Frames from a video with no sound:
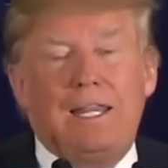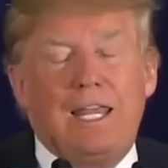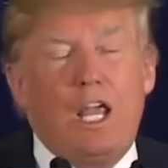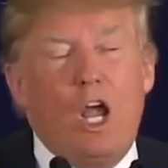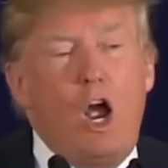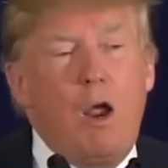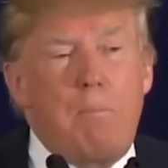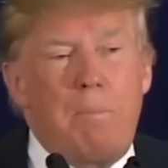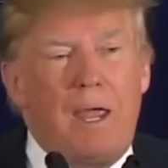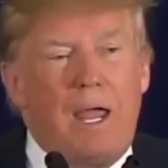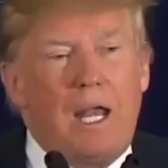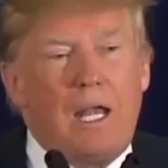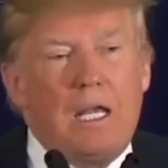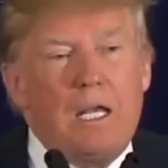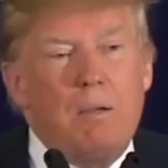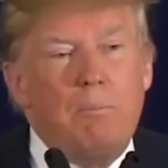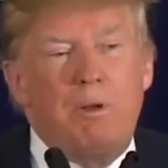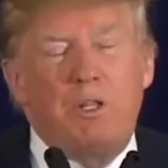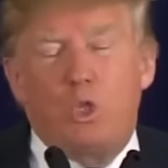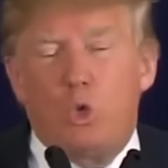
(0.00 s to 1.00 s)
they are bad.
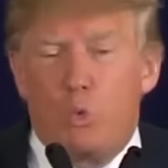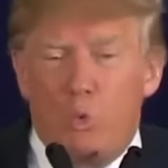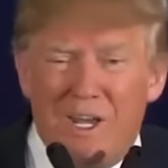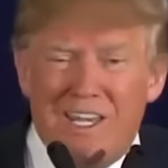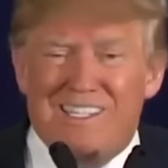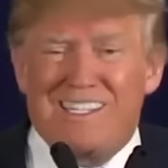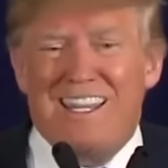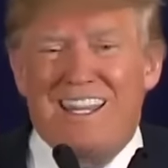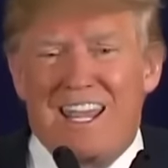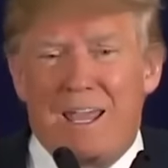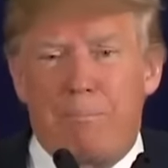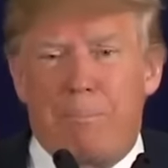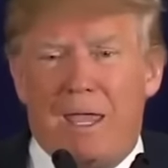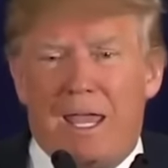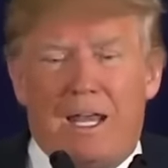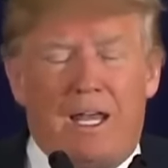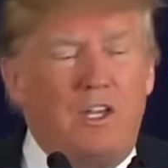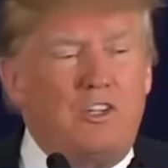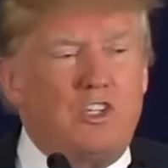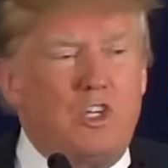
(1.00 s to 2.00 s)
But the reason they're
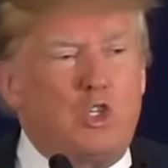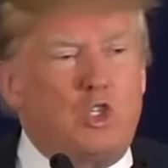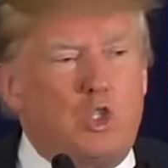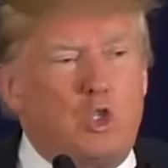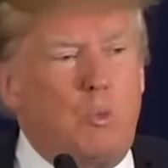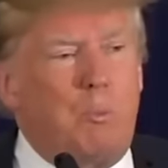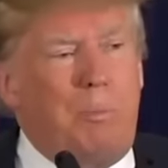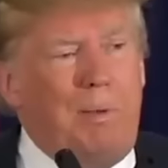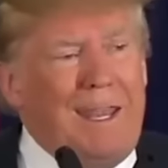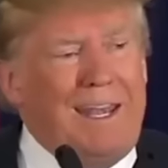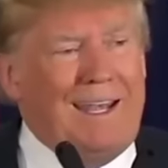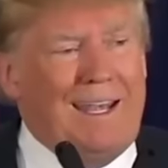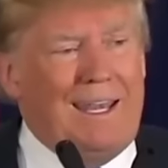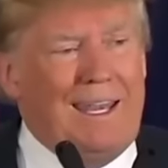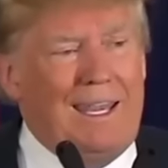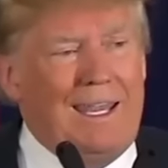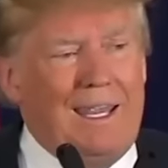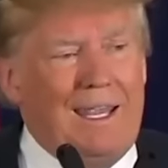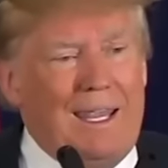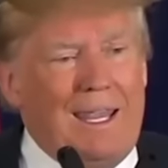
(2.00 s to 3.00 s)
bad isn't
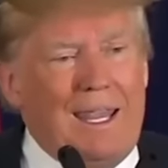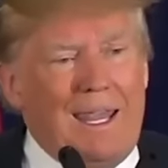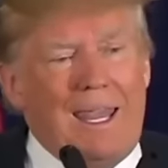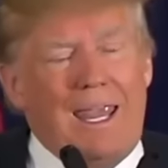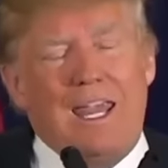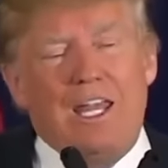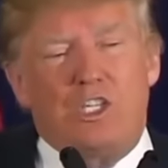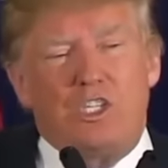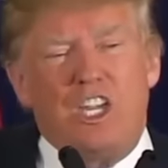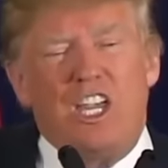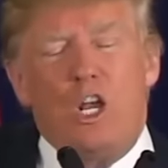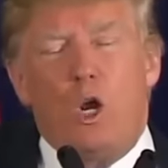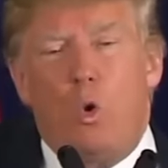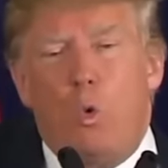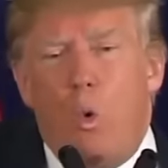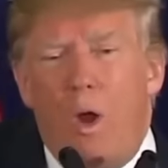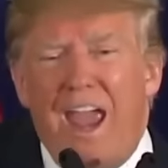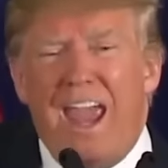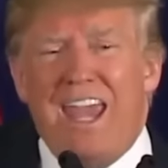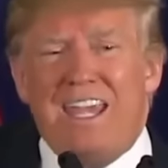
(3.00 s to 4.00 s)
stupidity, it's in
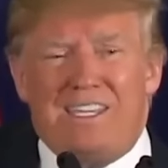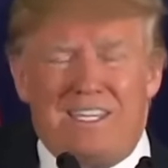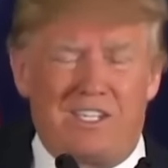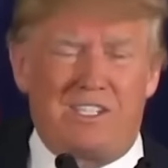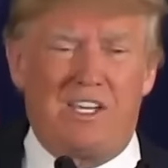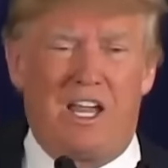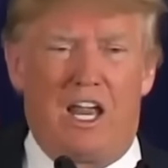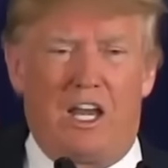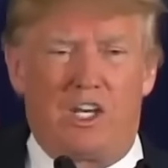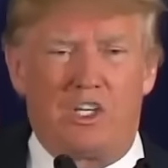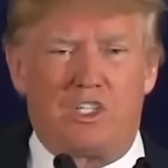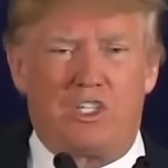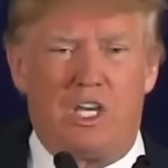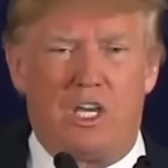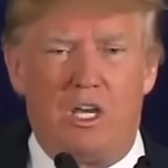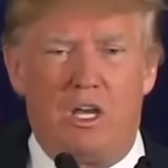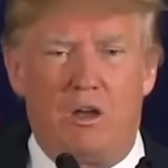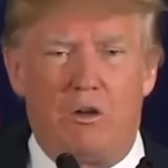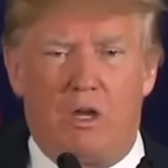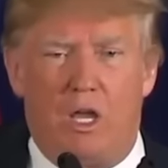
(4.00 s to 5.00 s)
a way
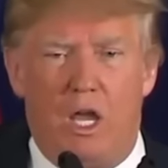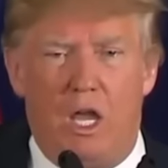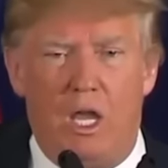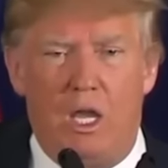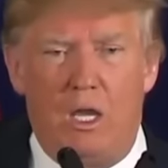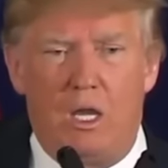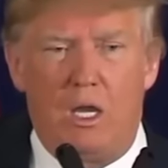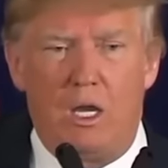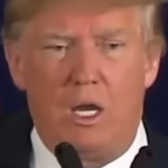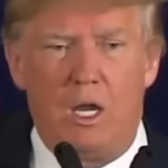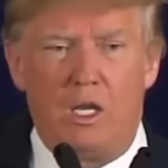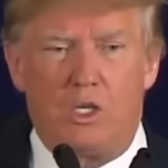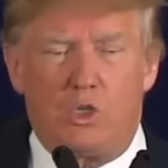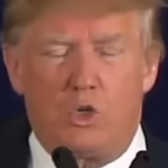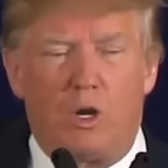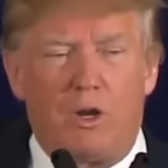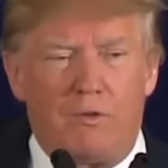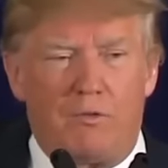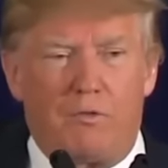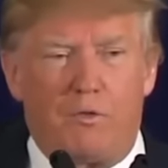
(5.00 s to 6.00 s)
dishonesty, okay?
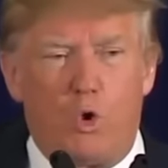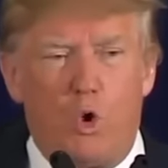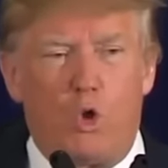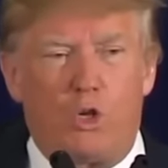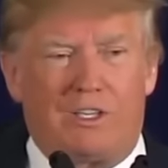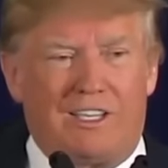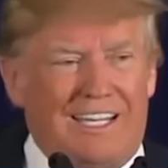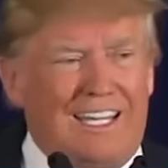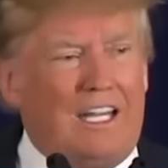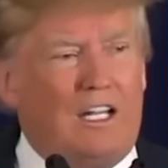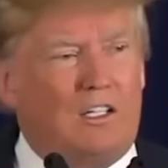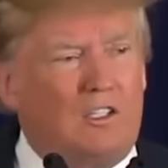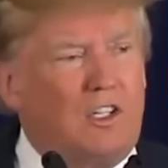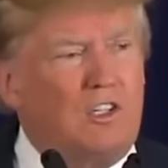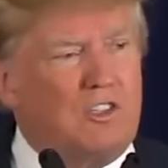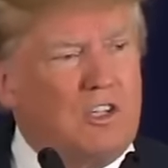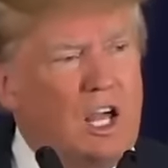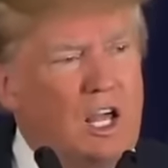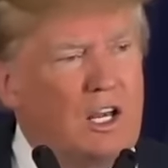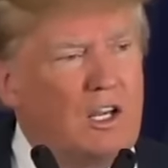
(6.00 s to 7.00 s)
It's sort of called legal
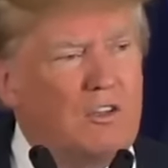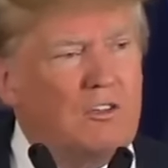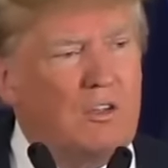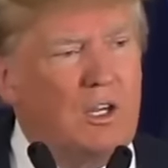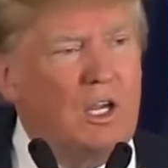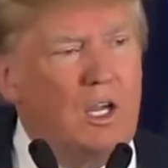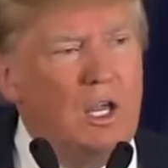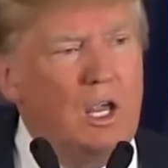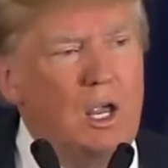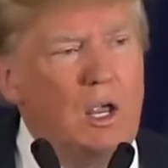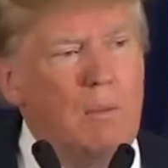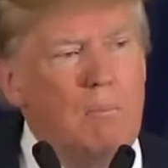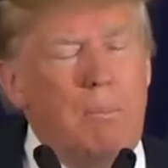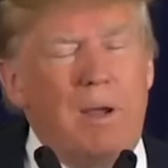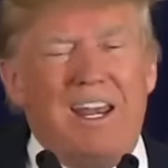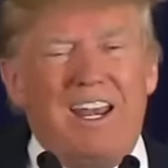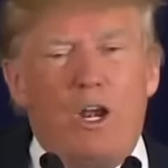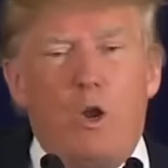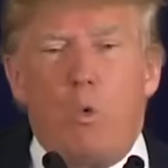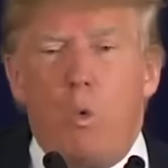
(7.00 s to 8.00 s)
dishonesty,
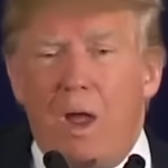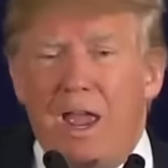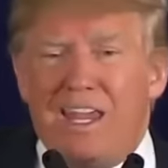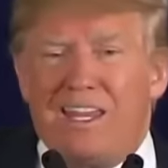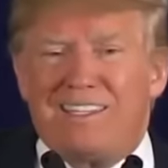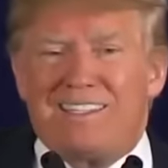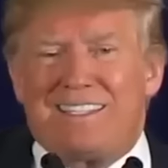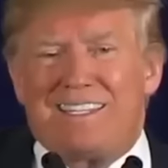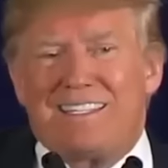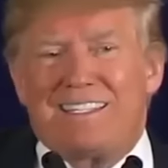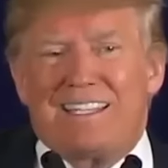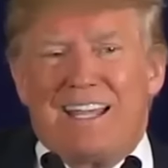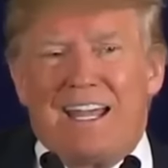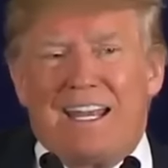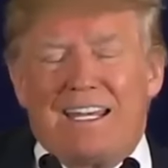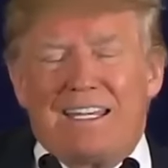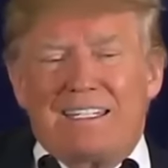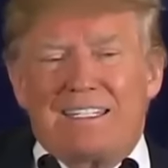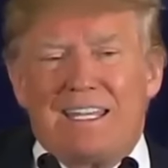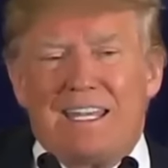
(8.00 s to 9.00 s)
but in a way it's
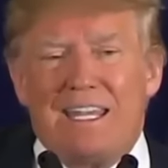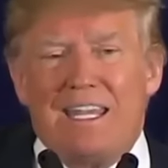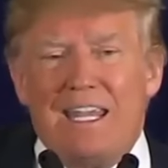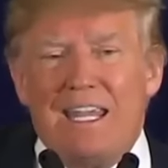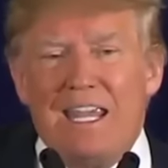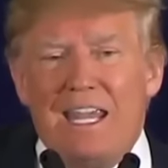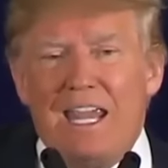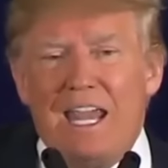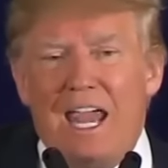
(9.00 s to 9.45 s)
dishonesty.